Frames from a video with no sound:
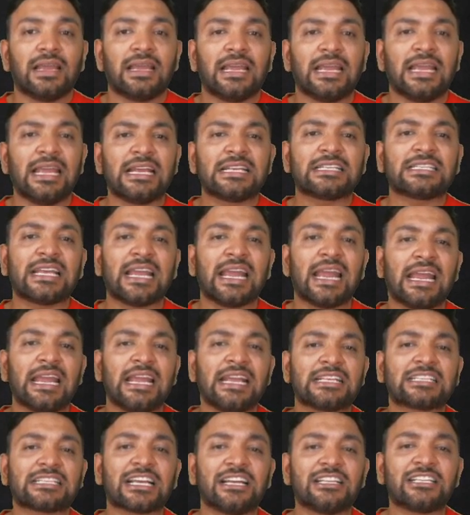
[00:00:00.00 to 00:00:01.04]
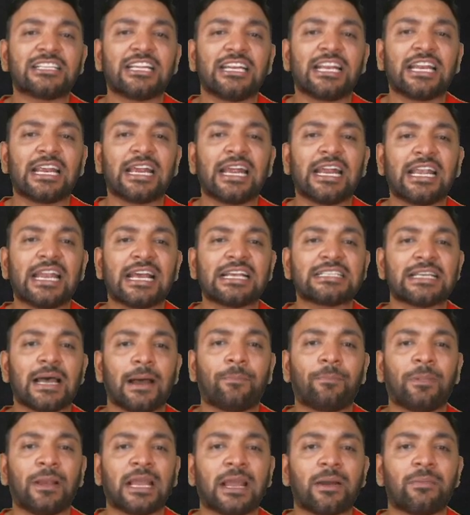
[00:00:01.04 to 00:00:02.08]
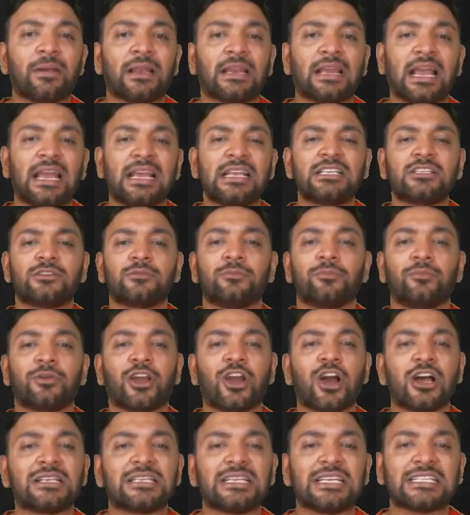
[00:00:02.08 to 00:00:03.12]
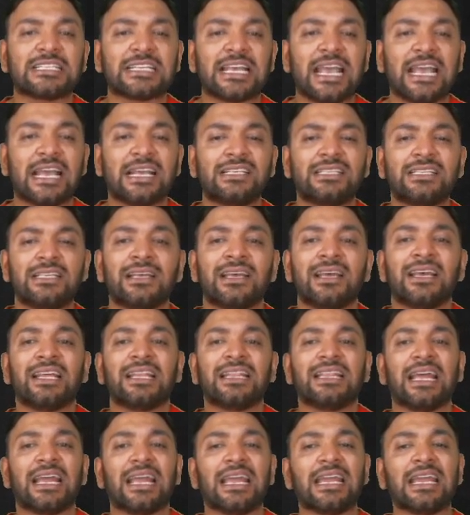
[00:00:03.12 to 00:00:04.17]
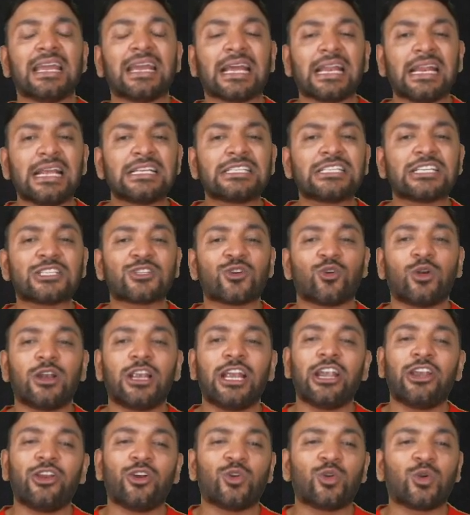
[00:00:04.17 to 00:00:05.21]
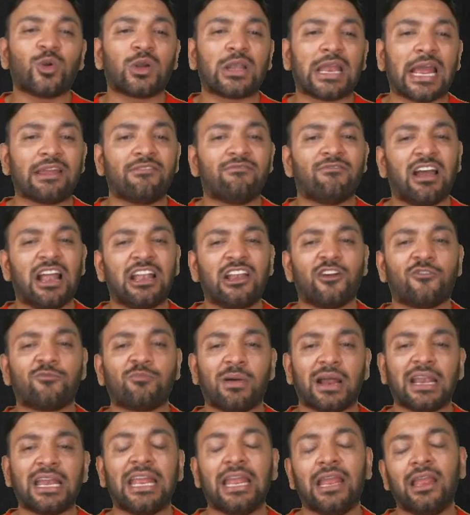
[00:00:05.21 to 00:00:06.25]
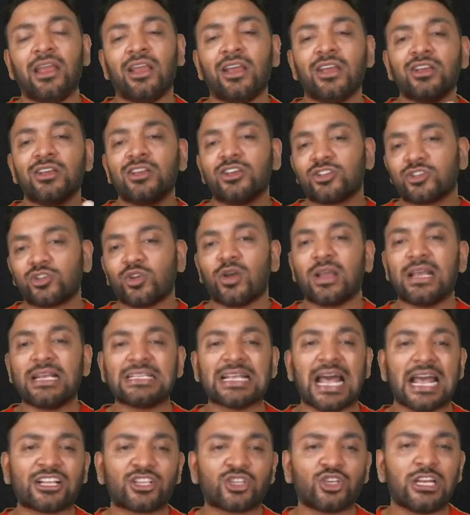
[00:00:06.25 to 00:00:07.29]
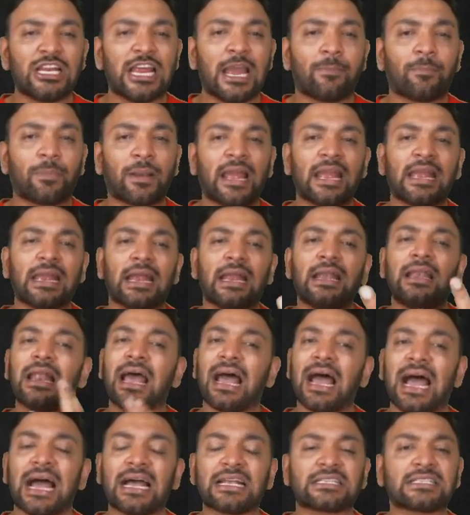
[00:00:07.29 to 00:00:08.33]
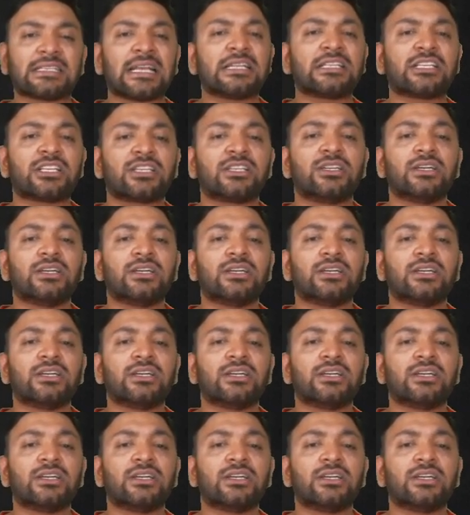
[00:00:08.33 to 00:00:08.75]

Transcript: He is considering it as applicable, guys, because he says the increase is only due to time value of money. So he is actually applying it. As such,